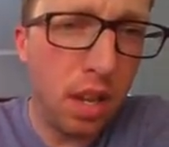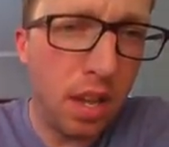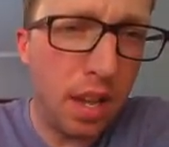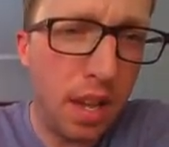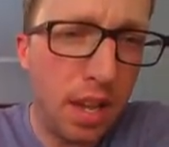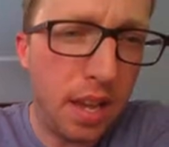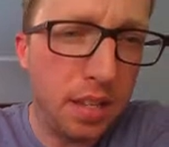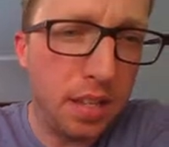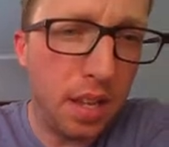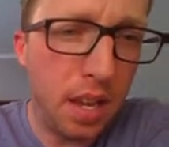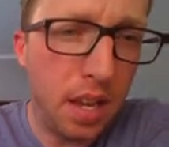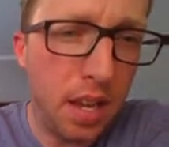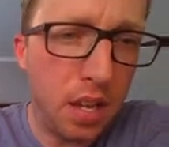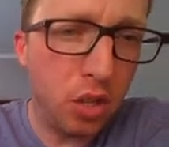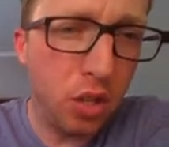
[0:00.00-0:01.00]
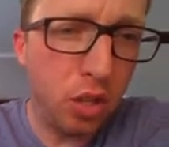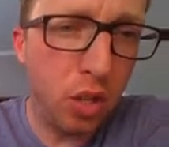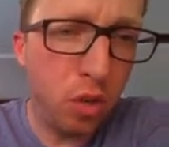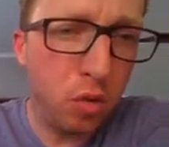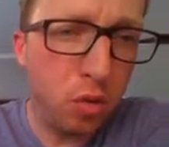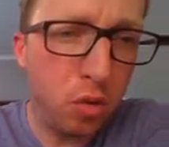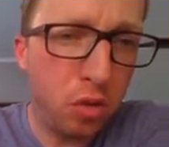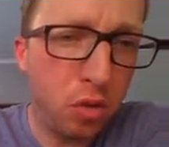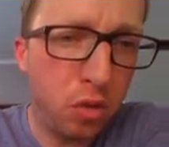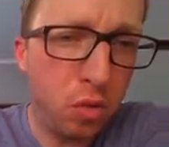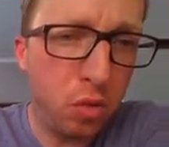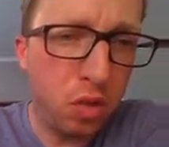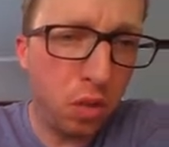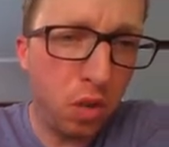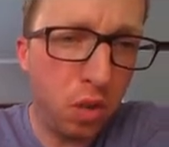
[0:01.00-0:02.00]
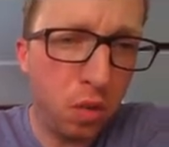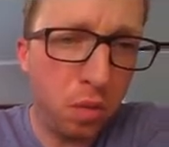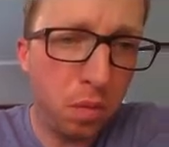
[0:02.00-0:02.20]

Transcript: as h goes to 0